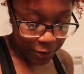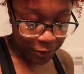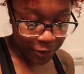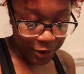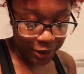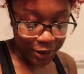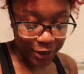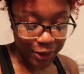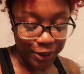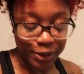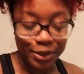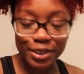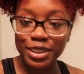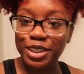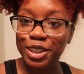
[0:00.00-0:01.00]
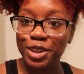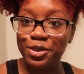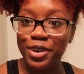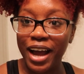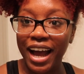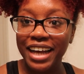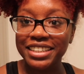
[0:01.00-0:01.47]
will see you
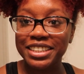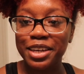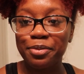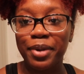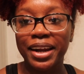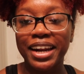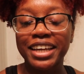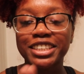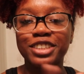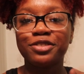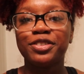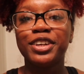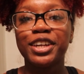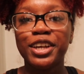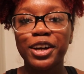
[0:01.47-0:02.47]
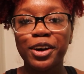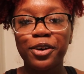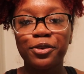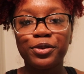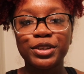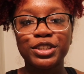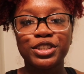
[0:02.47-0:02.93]
guys in my next video.
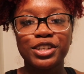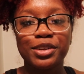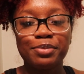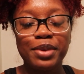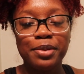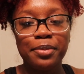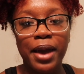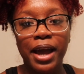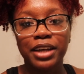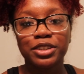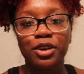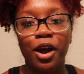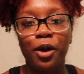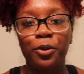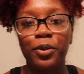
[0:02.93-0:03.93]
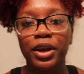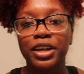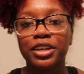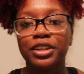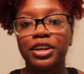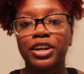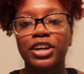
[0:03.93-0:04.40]
We should be back to our
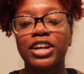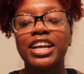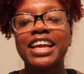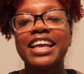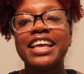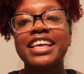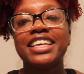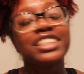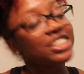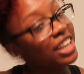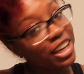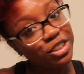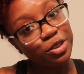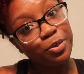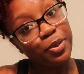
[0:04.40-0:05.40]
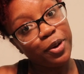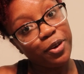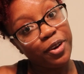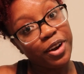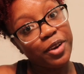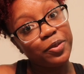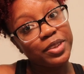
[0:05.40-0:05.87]
regular Schedule
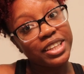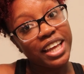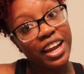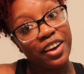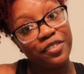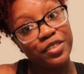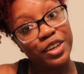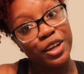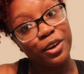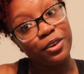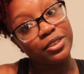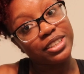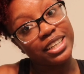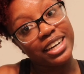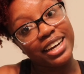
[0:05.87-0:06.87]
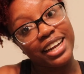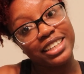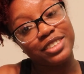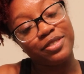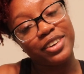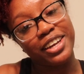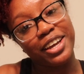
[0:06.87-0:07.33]
program with the hair videos in the
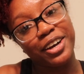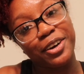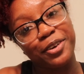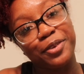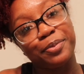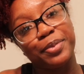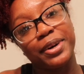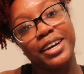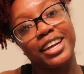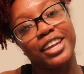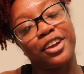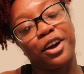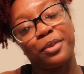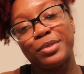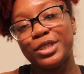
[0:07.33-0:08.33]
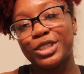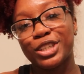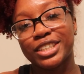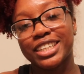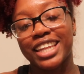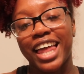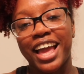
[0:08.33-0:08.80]
next video. But y'all be
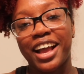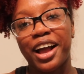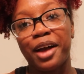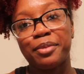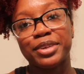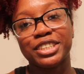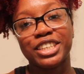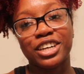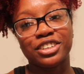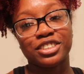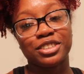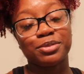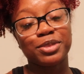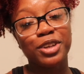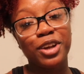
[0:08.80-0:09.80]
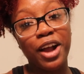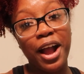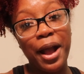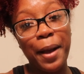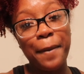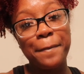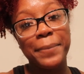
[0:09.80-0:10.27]
sure to like, comment, share, and
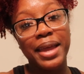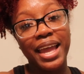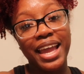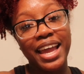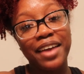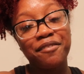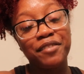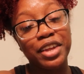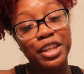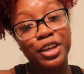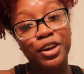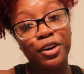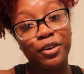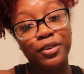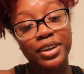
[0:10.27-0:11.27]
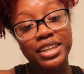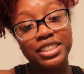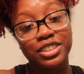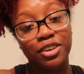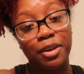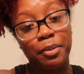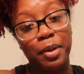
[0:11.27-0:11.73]
subscribe. And follow the girl on
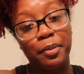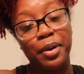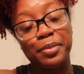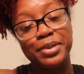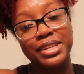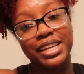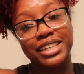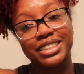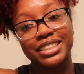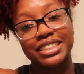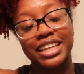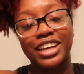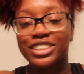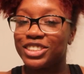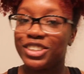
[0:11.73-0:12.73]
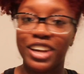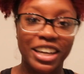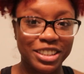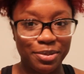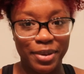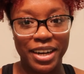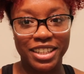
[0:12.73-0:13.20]
Instagram at buymealexis. I'll see you guys in my